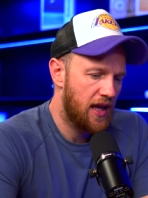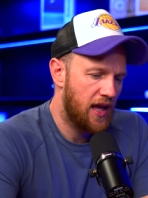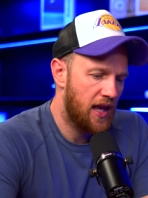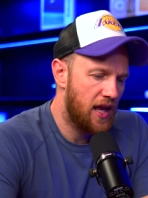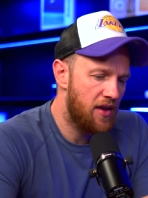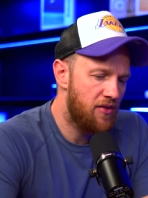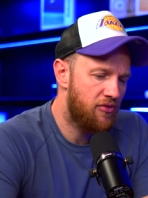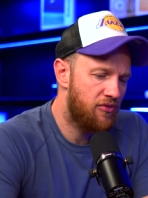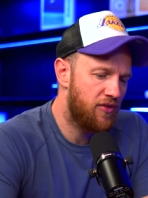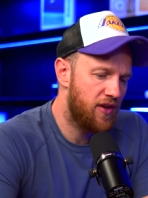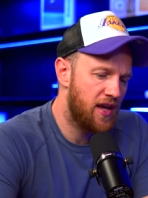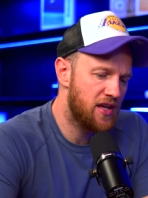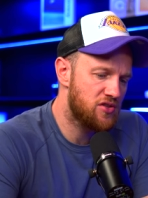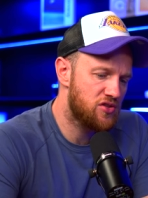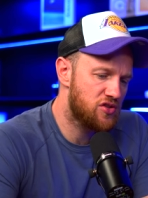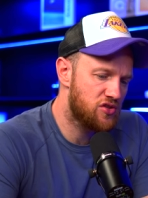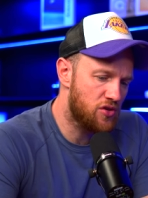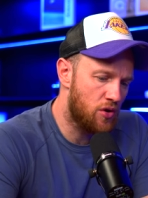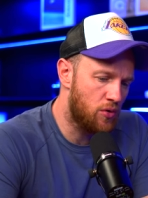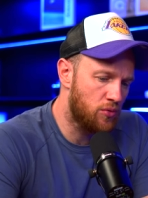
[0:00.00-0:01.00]
if it's
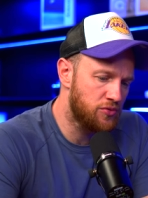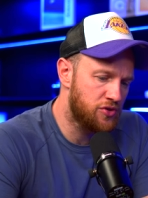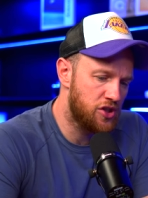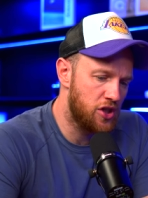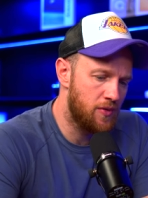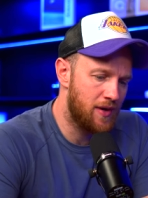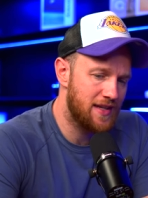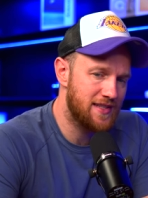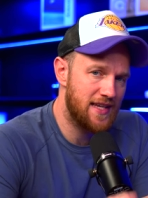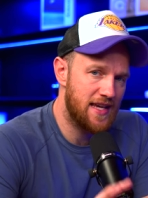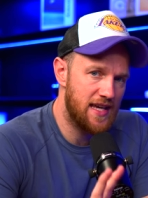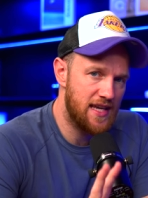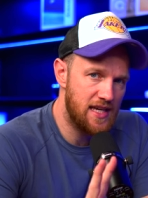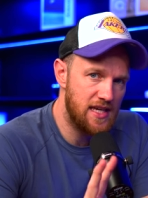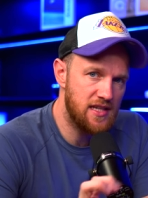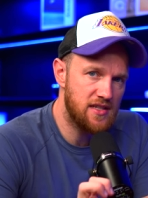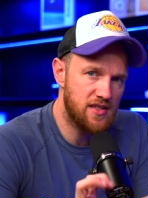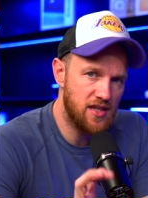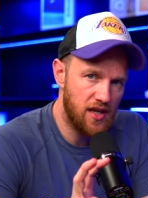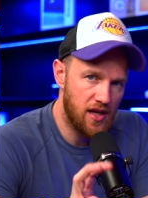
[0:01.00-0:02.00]
sold to you as
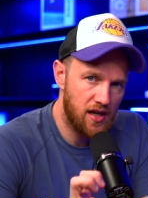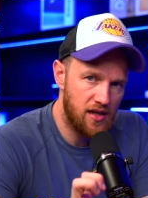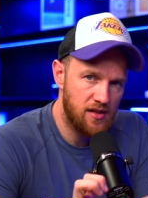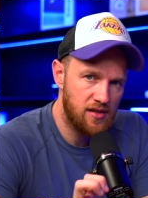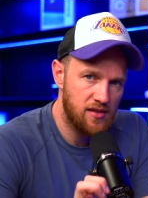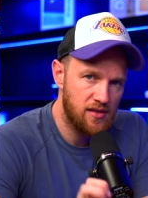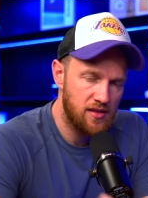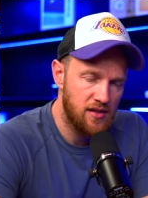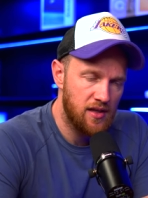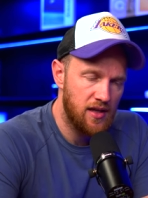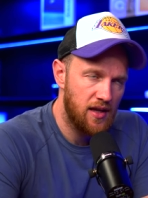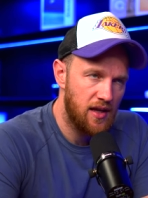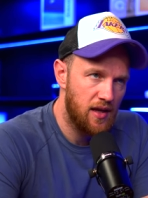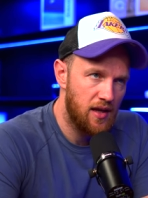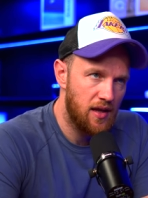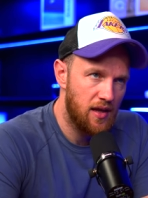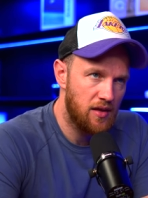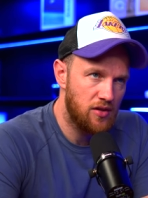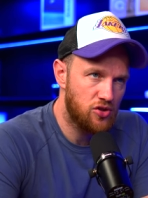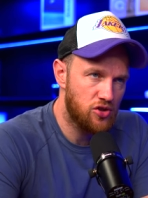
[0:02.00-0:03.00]
easier,
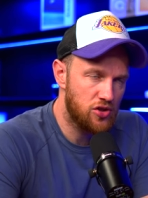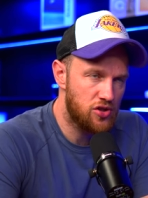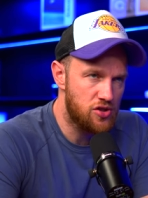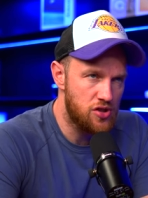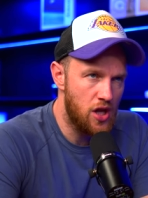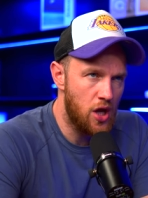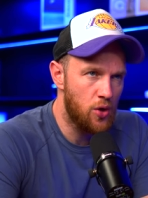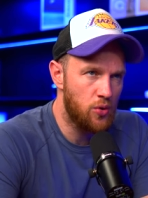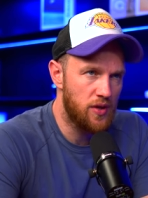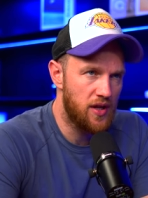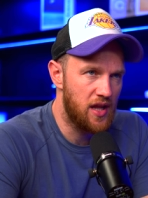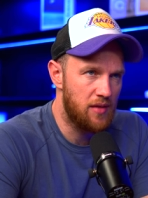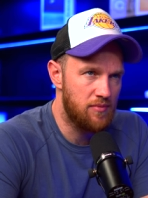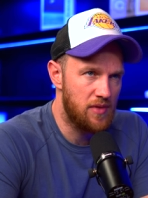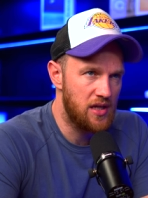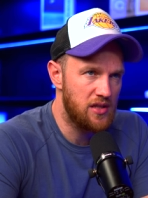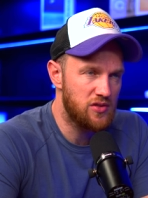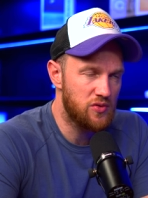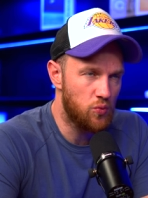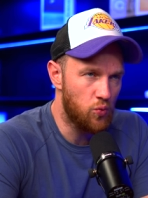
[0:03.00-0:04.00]
just know that it
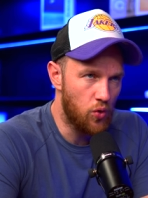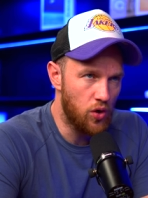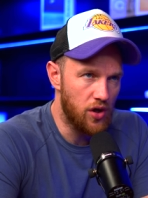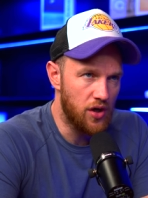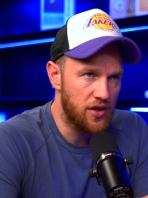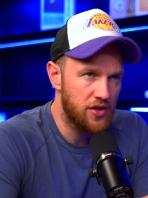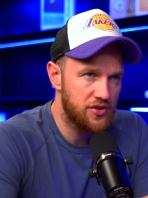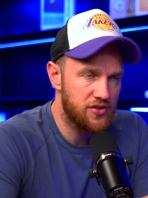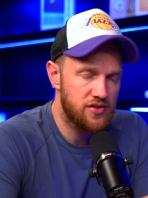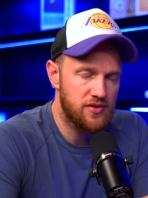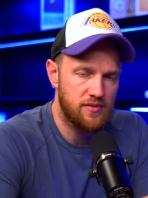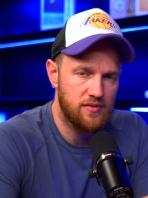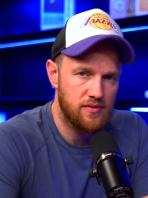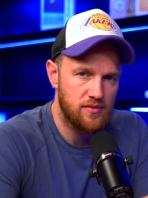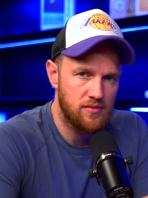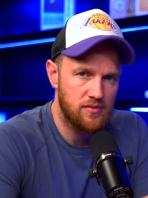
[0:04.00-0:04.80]
means worse.